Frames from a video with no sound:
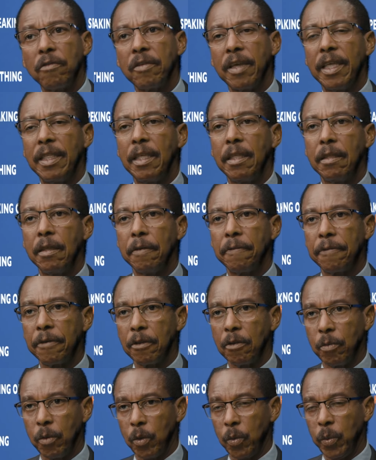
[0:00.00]
any
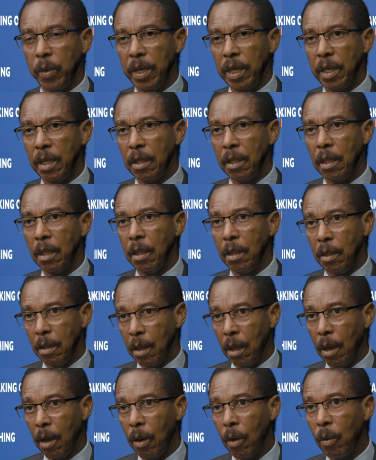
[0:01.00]
difference between
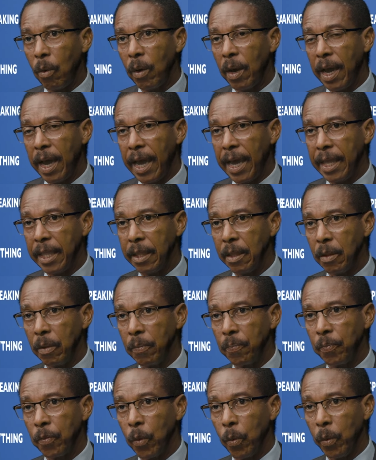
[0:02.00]
now and
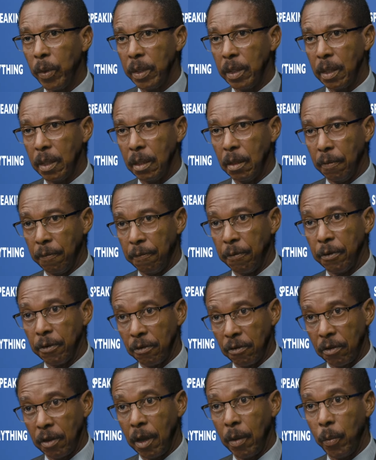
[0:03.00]
when the
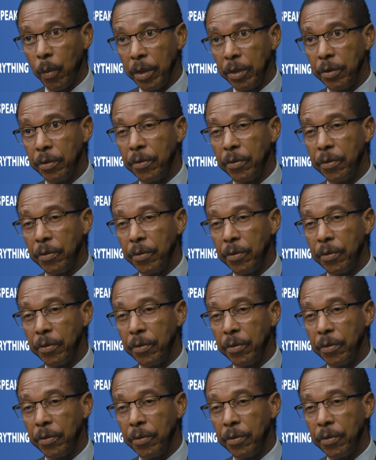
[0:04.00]
first time when you